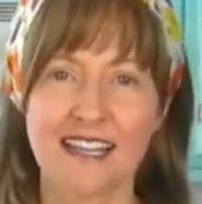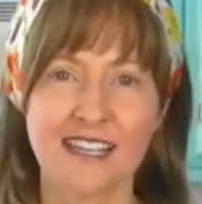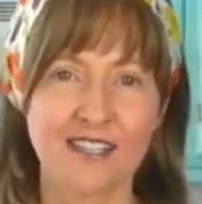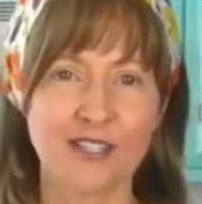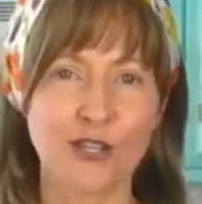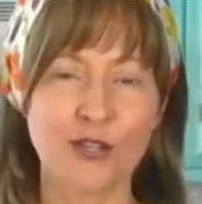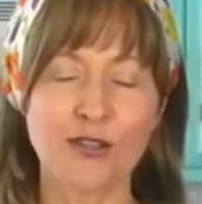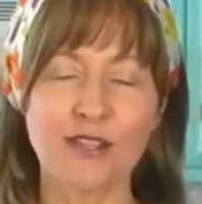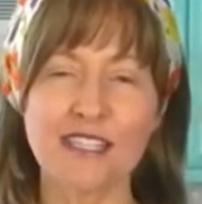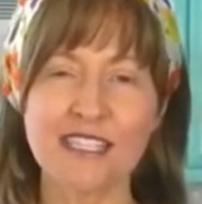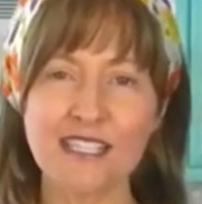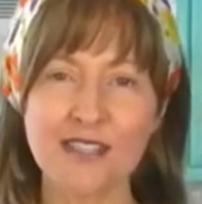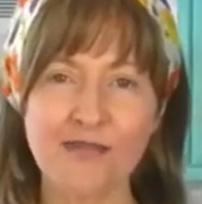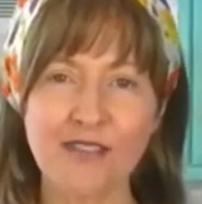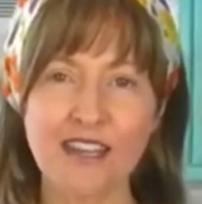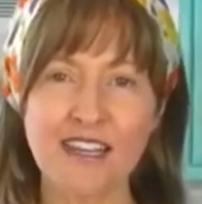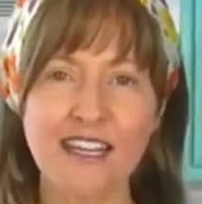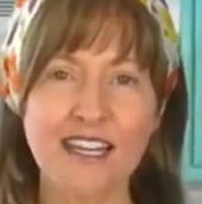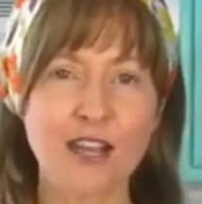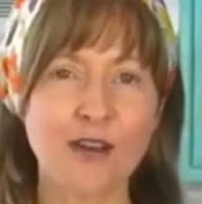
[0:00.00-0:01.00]
So this
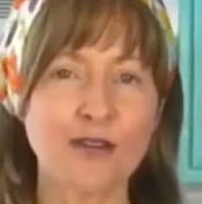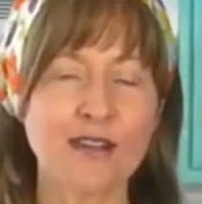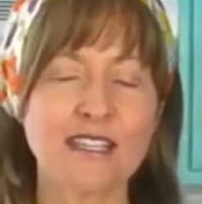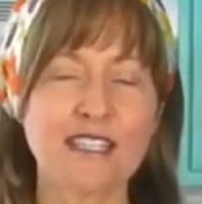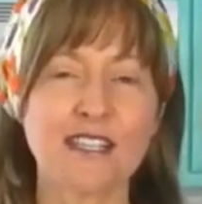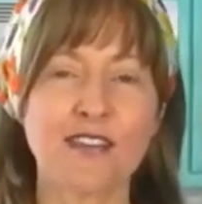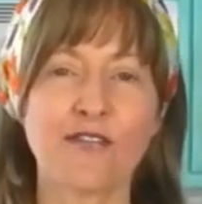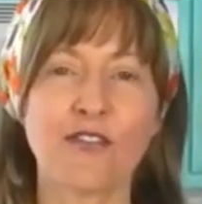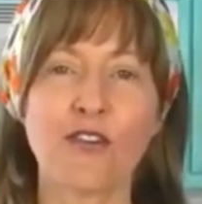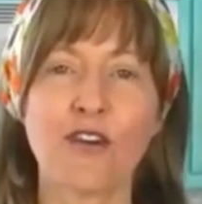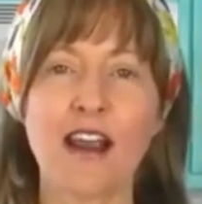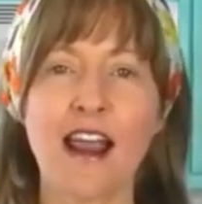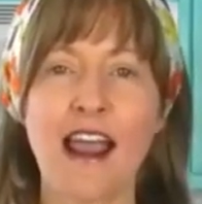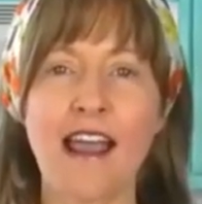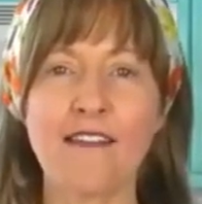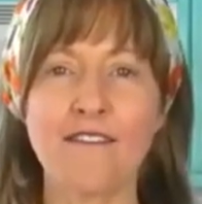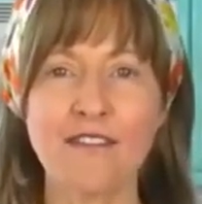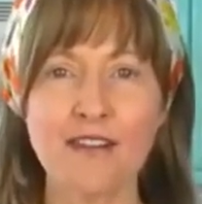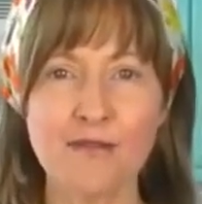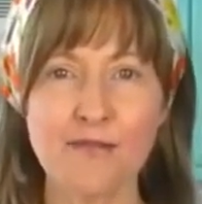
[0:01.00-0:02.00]
video is for
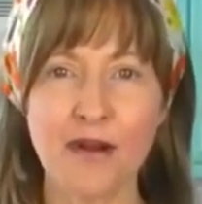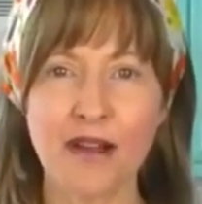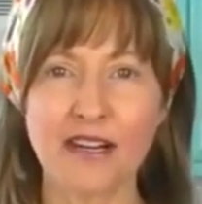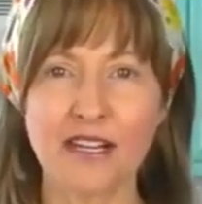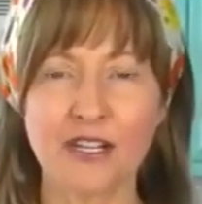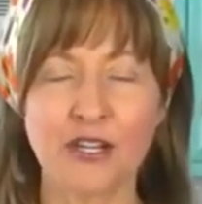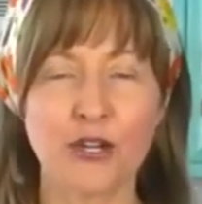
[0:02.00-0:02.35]
everybody